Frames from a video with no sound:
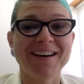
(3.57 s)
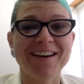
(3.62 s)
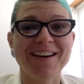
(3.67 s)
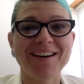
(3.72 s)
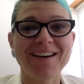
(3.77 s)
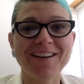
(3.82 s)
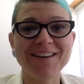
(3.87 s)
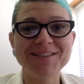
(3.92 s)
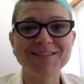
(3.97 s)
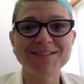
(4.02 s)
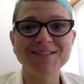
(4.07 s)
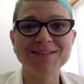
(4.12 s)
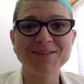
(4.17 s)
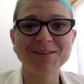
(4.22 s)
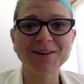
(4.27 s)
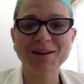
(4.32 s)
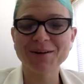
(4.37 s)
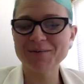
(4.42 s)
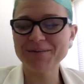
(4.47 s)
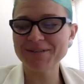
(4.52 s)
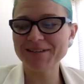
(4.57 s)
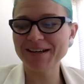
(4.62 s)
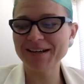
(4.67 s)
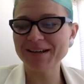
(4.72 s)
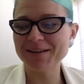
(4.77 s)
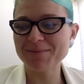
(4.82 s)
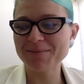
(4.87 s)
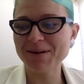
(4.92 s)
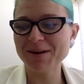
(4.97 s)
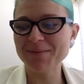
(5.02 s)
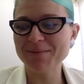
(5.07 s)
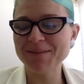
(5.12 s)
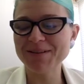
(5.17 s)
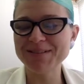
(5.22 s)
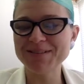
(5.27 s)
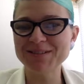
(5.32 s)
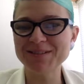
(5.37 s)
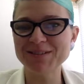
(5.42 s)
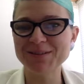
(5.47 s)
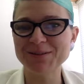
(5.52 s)
I just thought I would take a
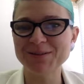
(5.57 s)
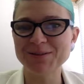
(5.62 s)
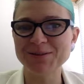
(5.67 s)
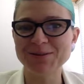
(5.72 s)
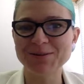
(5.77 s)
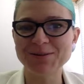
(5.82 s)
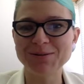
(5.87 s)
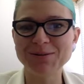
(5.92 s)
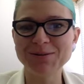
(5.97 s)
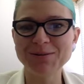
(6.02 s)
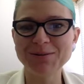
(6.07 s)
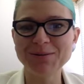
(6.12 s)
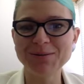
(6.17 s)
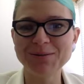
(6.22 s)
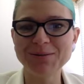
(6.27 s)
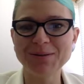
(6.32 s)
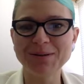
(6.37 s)
moment to